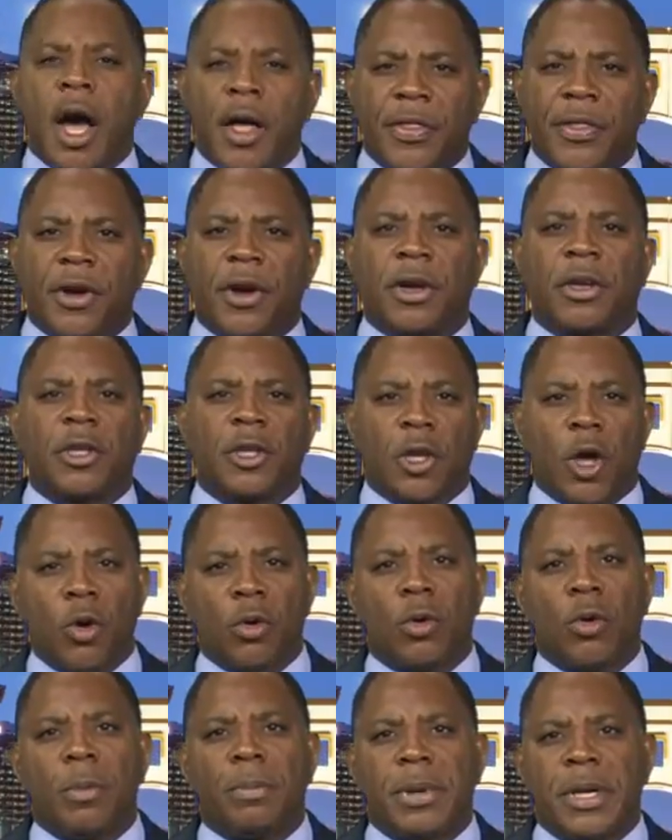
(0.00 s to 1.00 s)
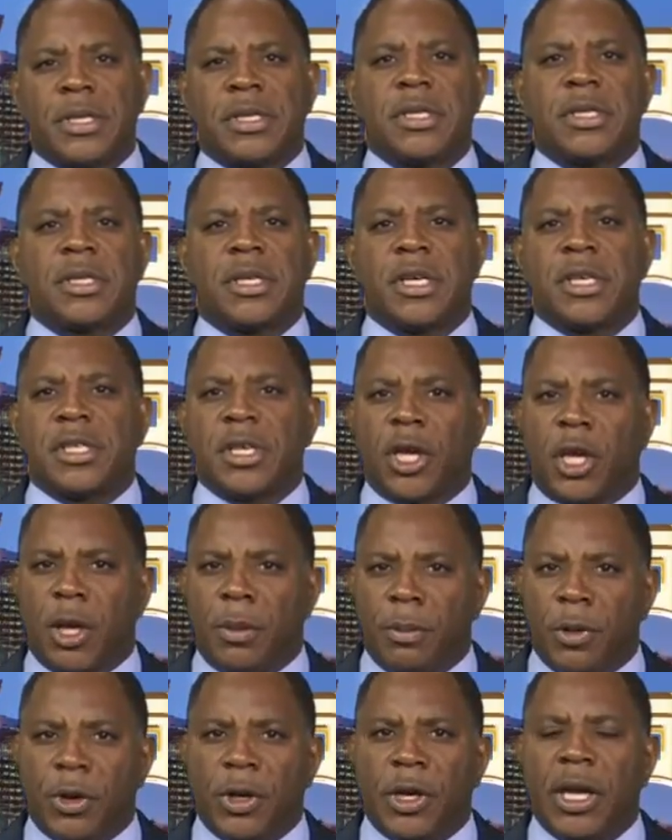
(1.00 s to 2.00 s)
other local businesses and
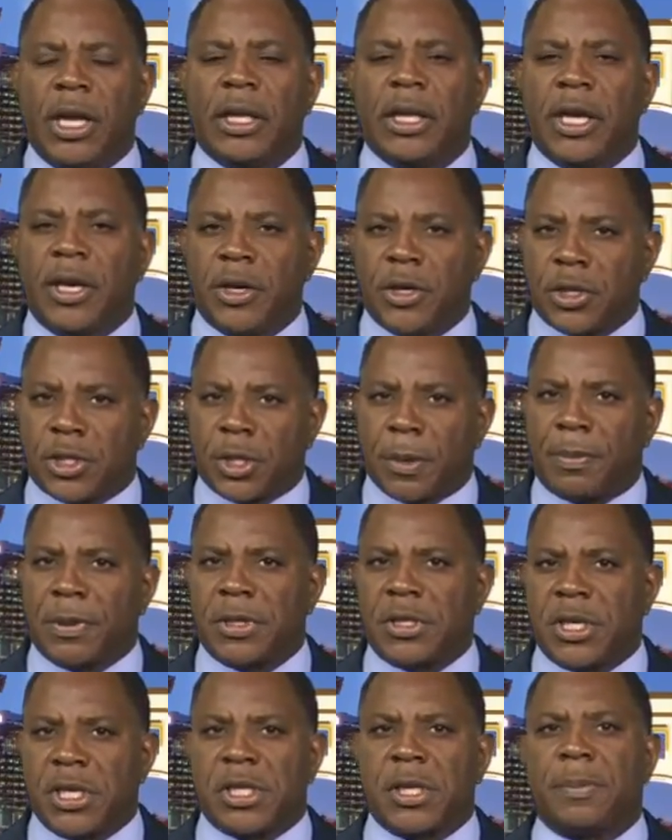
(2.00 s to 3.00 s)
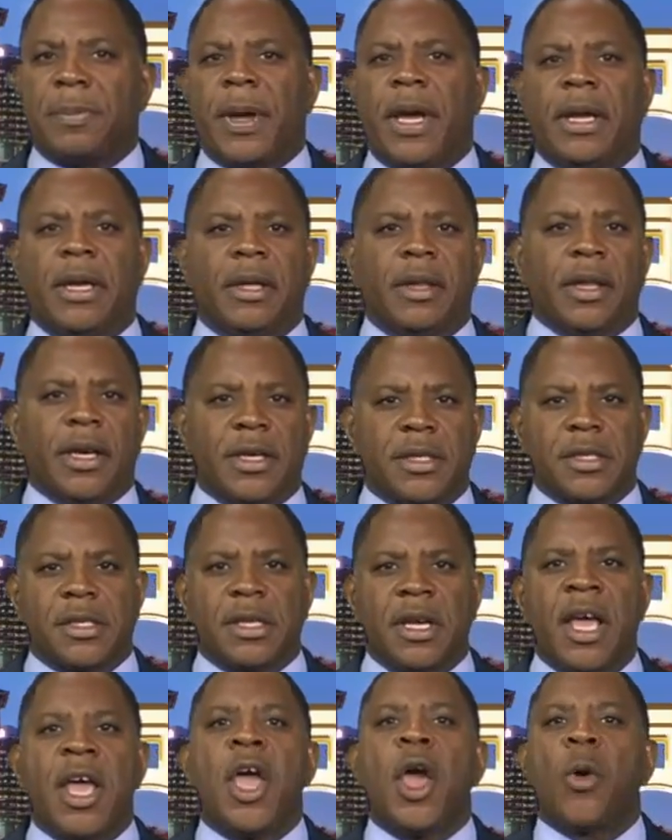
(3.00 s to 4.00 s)
community leaders to participate in this.
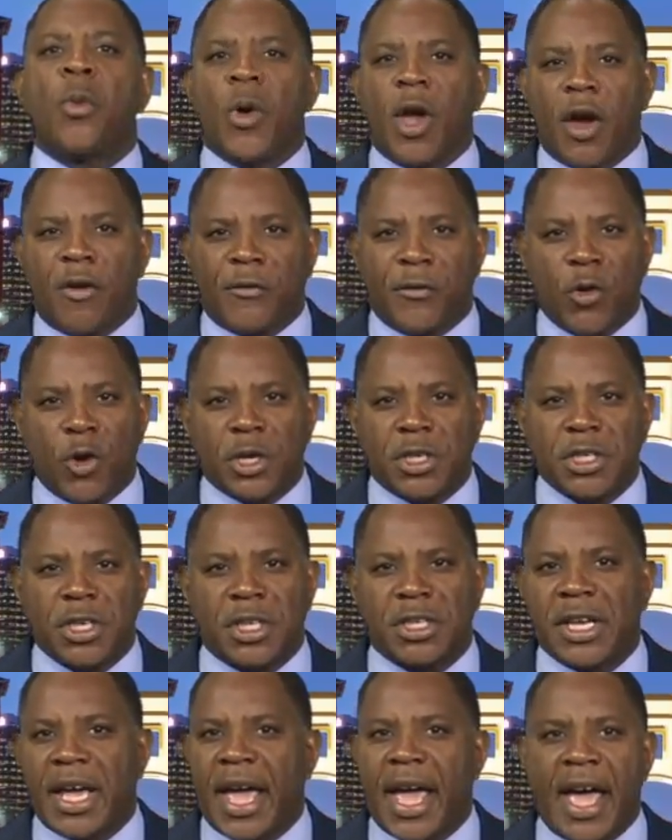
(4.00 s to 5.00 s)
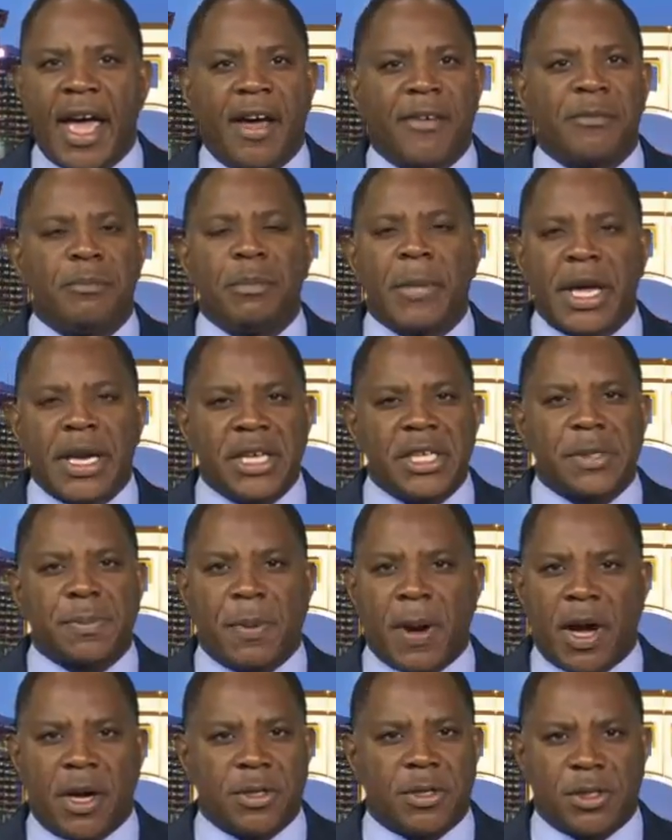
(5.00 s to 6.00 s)
We are fortunate to have many
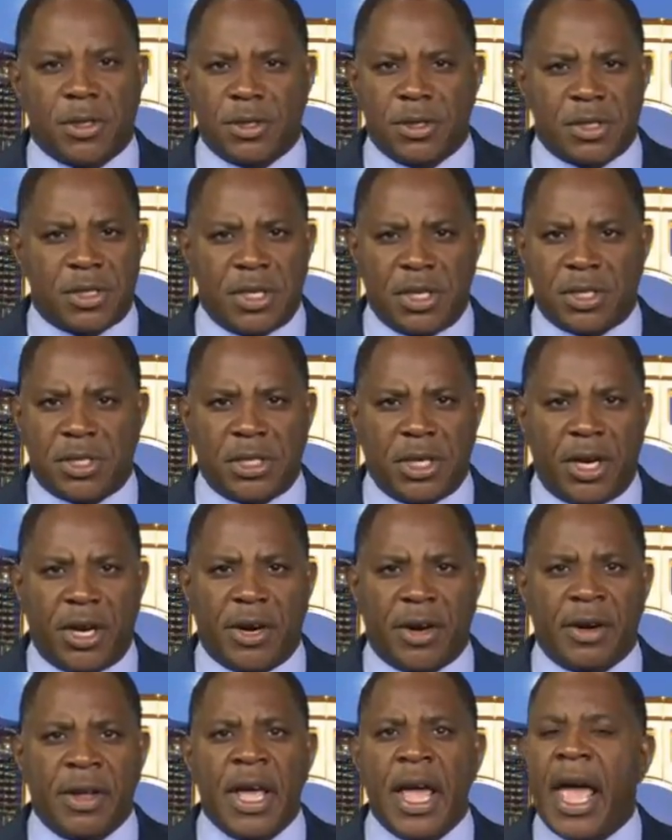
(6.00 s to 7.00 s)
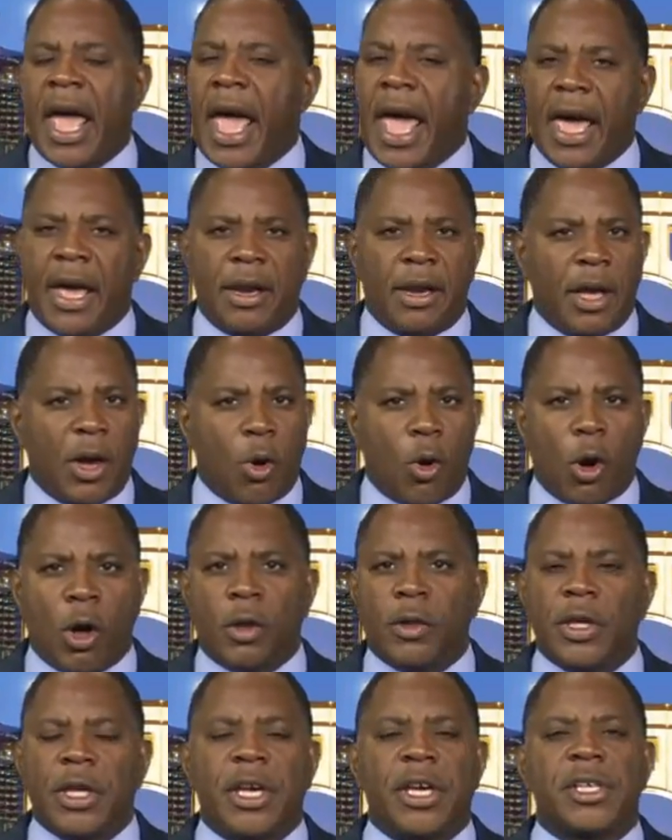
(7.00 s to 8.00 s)
sponsors this year, and
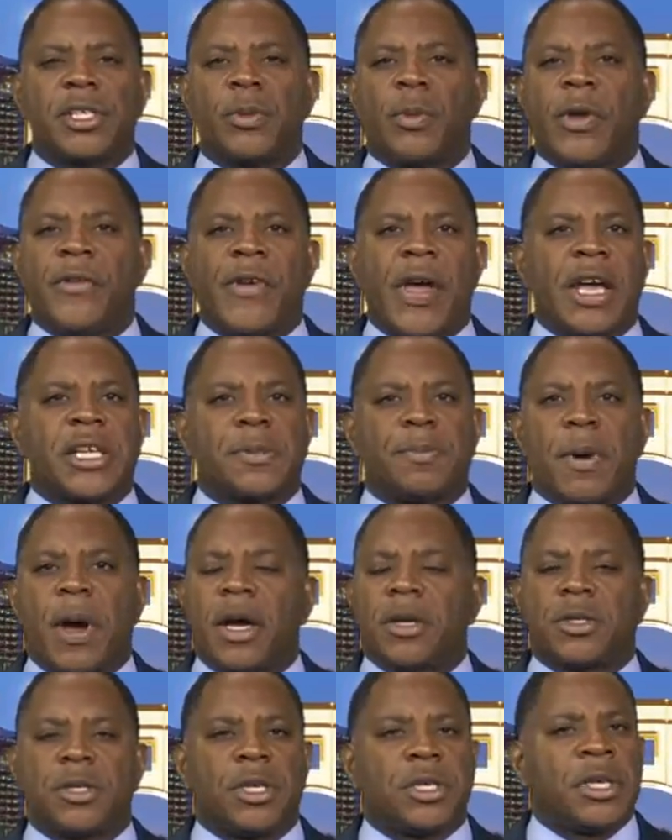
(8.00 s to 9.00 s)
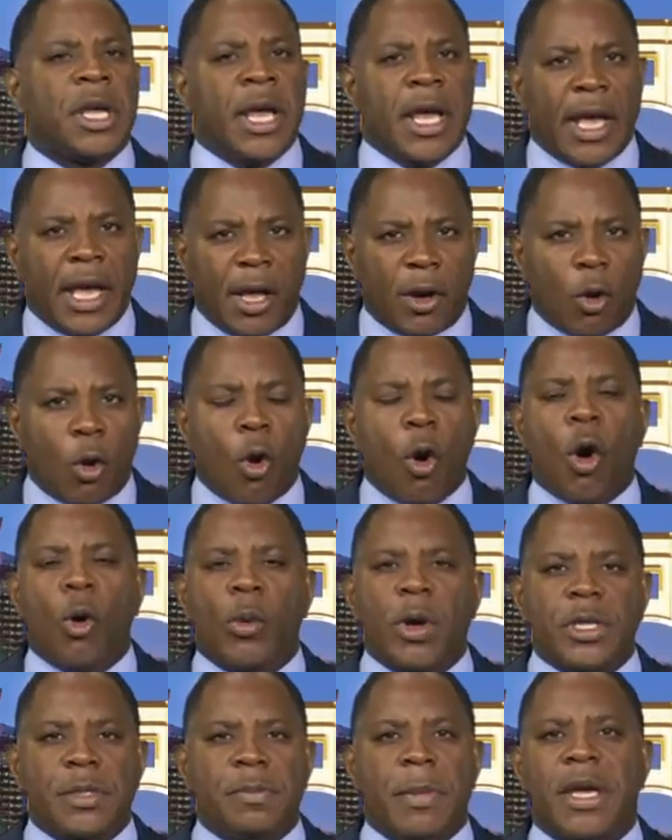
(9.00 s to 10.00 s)
all the years that we've had sponsors, it
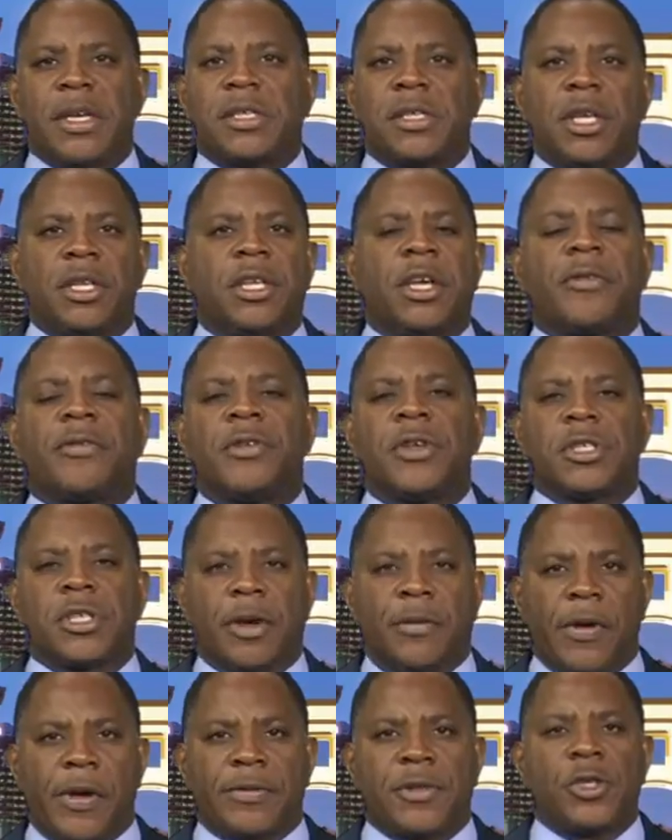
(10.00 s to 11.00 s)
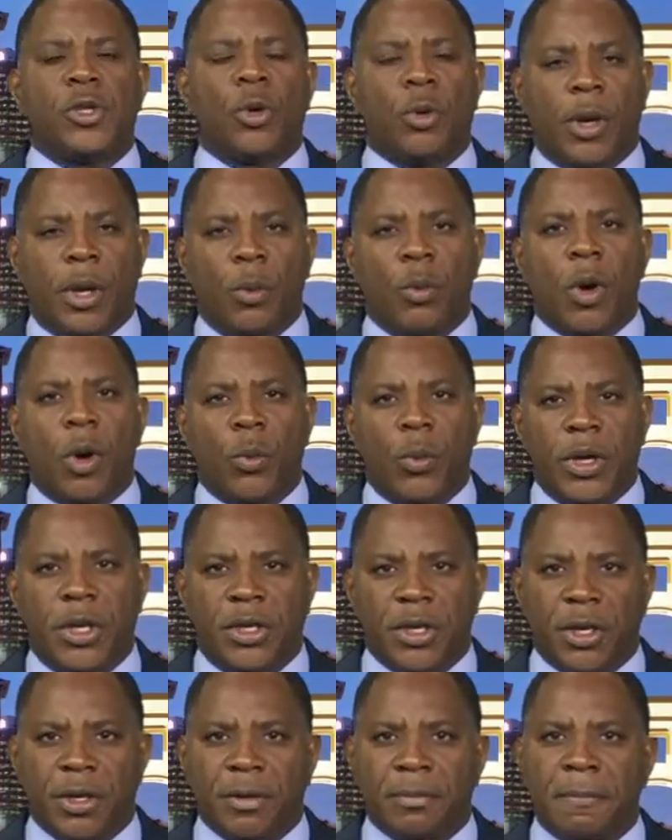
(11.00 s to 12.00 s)
always makes the difference of us doing what we
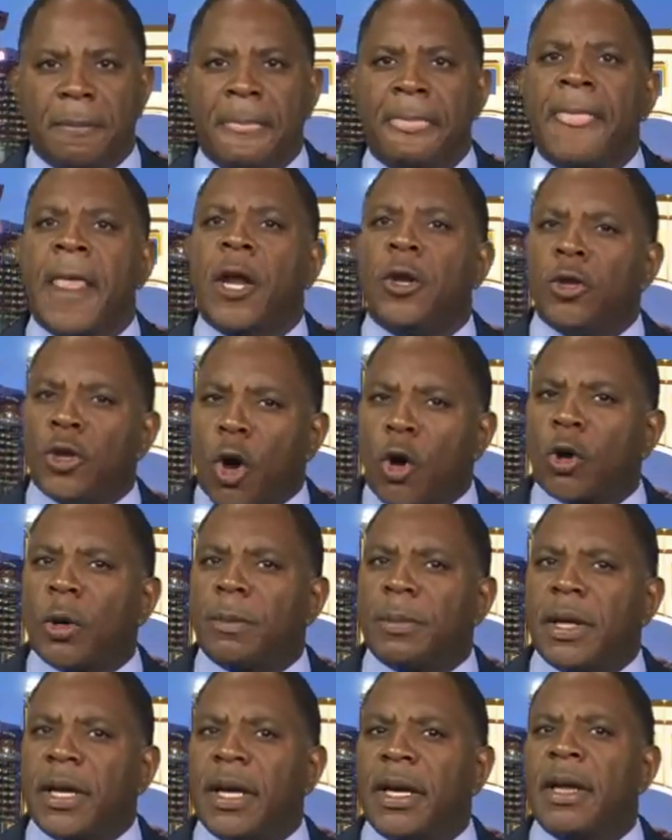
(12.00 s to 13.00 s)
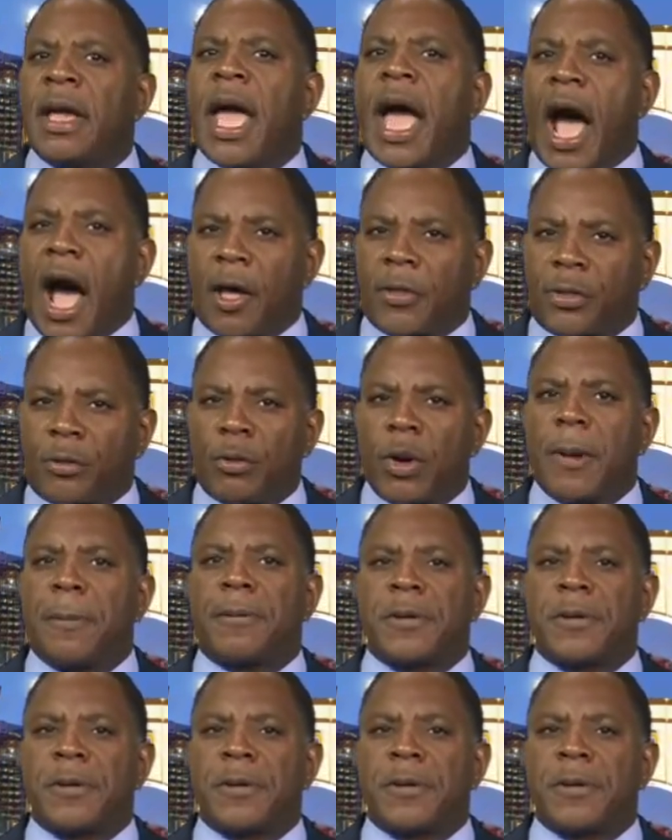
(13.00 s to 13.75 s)
do. Notably, our 3